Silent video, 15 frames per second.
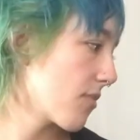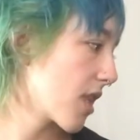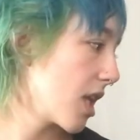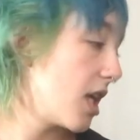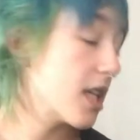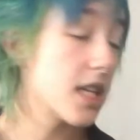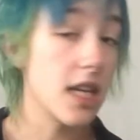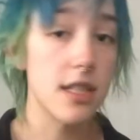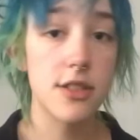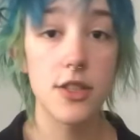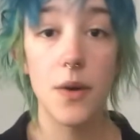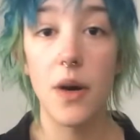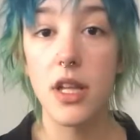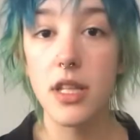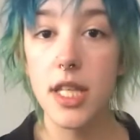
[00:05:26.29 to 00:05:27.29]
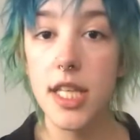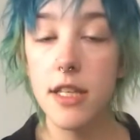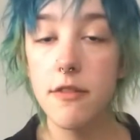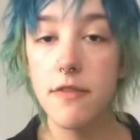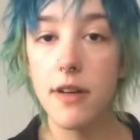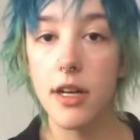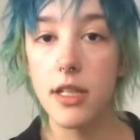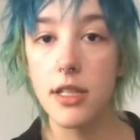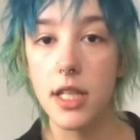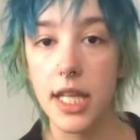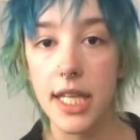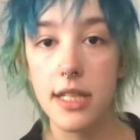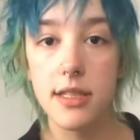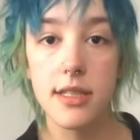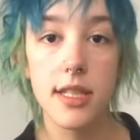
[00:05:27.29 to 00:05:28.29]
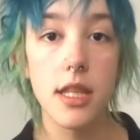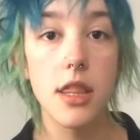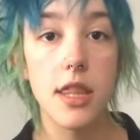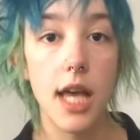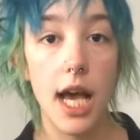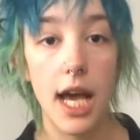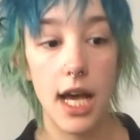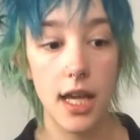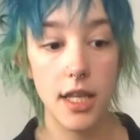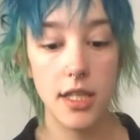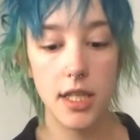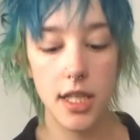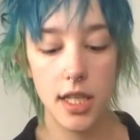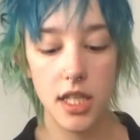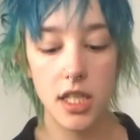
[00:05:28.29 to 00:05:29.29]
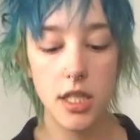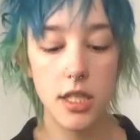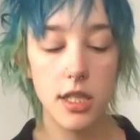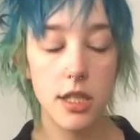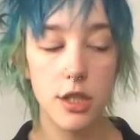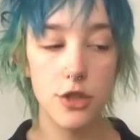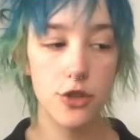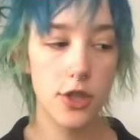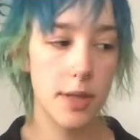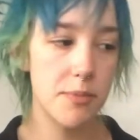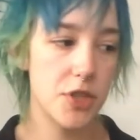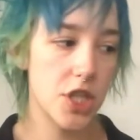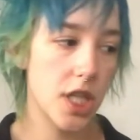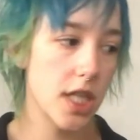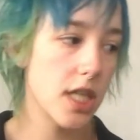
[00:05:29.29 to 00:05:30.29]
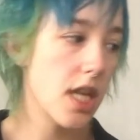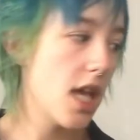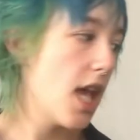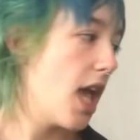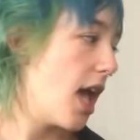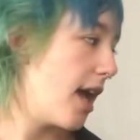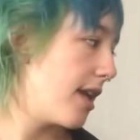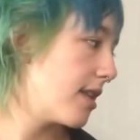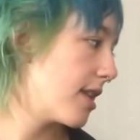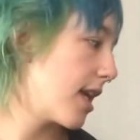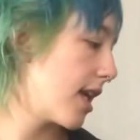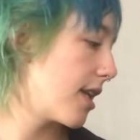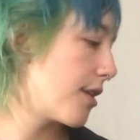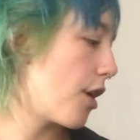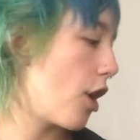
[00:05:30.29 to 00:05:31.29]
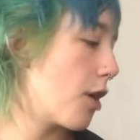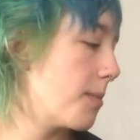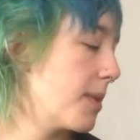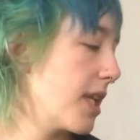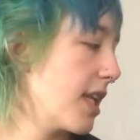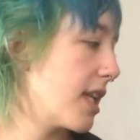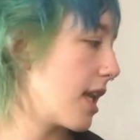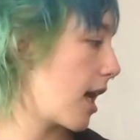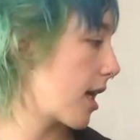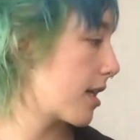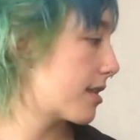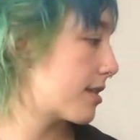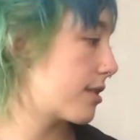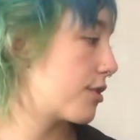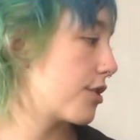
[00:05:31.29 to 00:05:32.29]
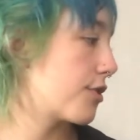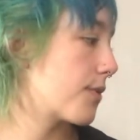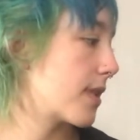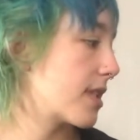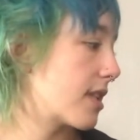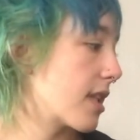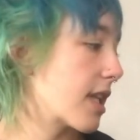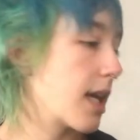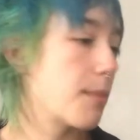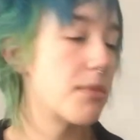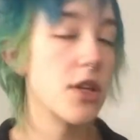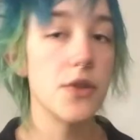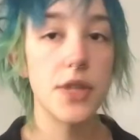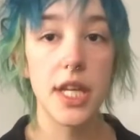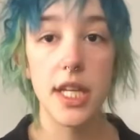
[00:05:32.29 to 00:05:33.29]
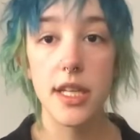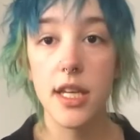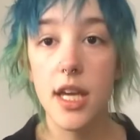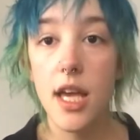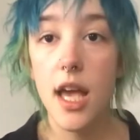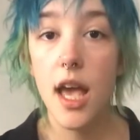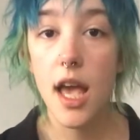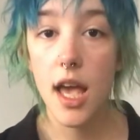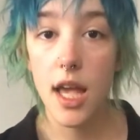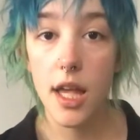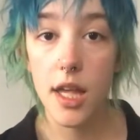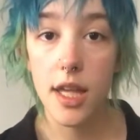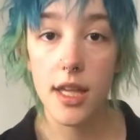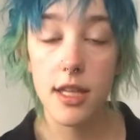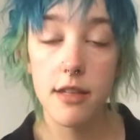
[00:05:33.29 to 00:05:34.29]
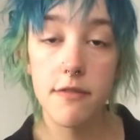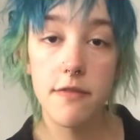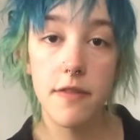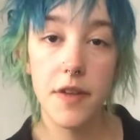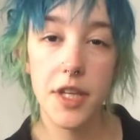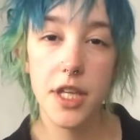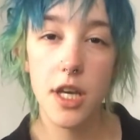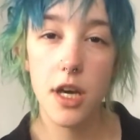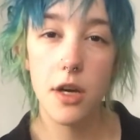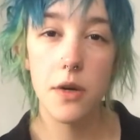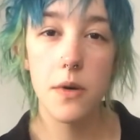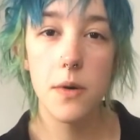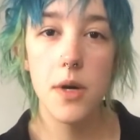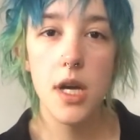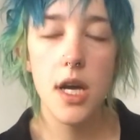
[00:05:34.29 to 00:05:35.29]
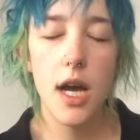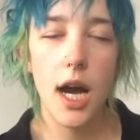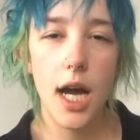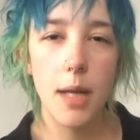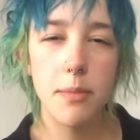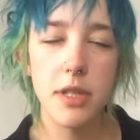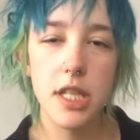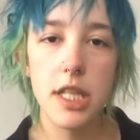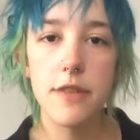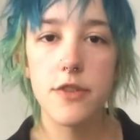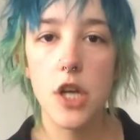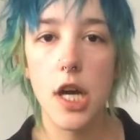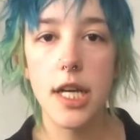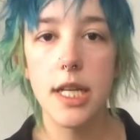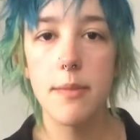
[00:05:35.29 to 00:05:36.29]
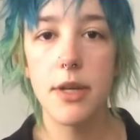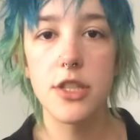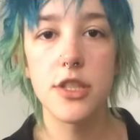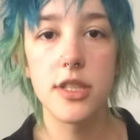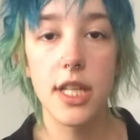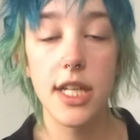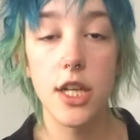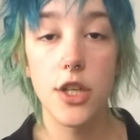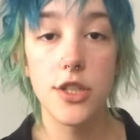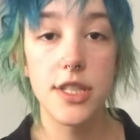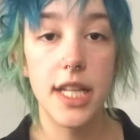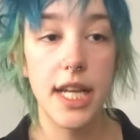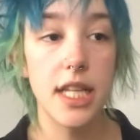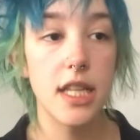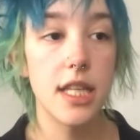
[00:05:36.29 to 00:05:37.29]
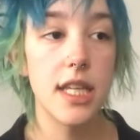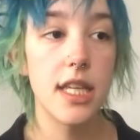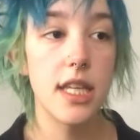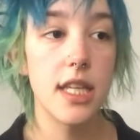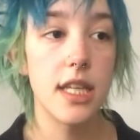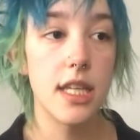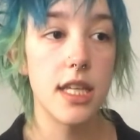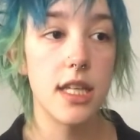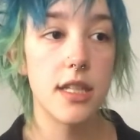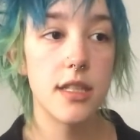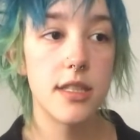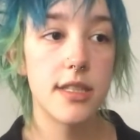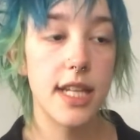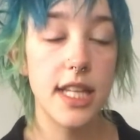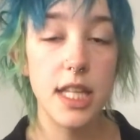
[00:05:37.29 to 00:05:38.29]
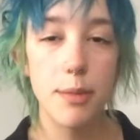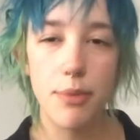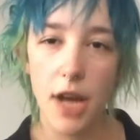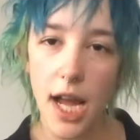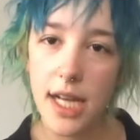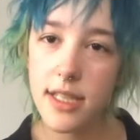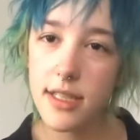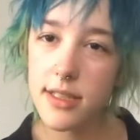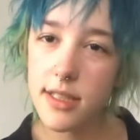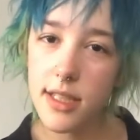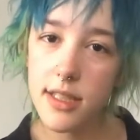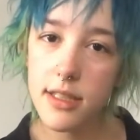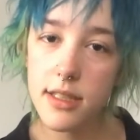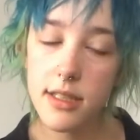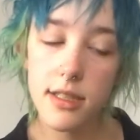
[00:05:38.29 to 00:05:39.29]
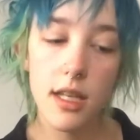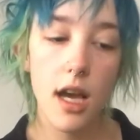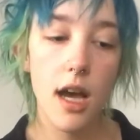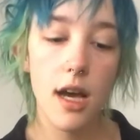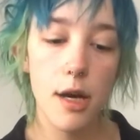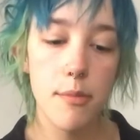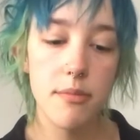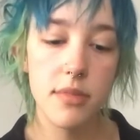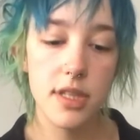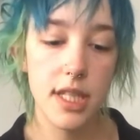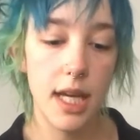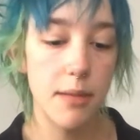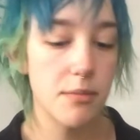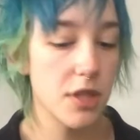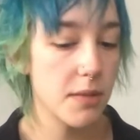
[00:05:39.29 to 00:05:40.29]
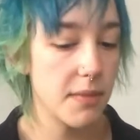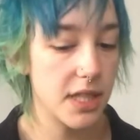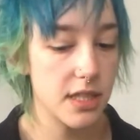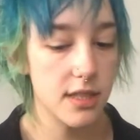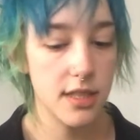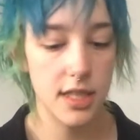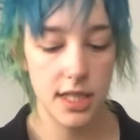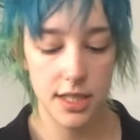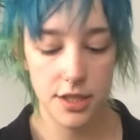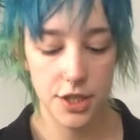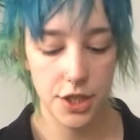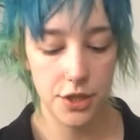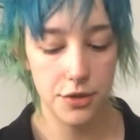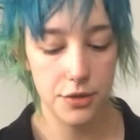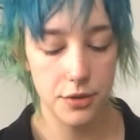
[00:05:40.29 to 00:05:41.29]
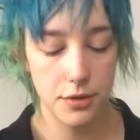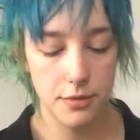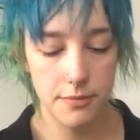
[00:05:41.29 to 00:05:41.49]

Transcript: Yeah, so I'll leave a link to that in the description. And then Harmony Nice just recently uploaded a video, I believe, talking about just like her daily daily practices um, to implement into,